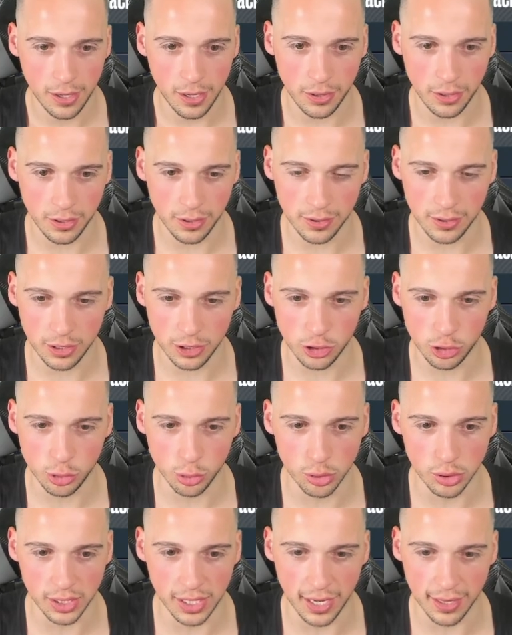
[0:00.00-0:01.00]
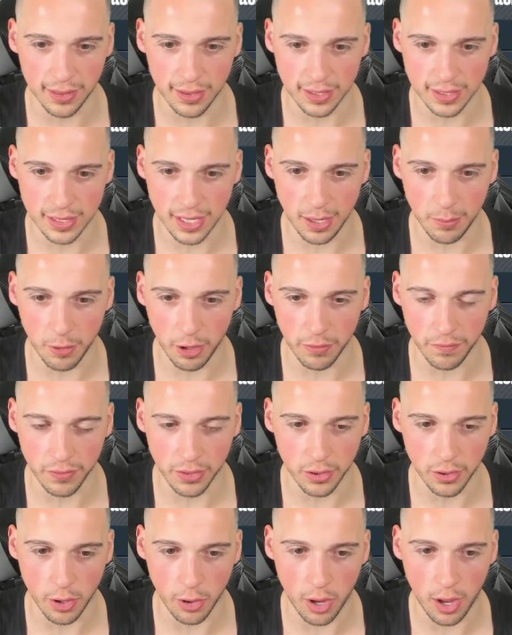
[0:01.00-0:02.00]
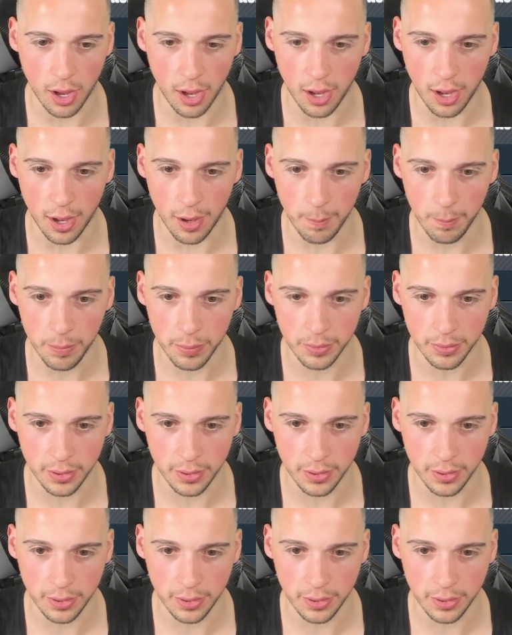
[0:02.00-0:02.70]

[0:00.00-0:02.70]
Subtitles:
I think this should get this team over the hump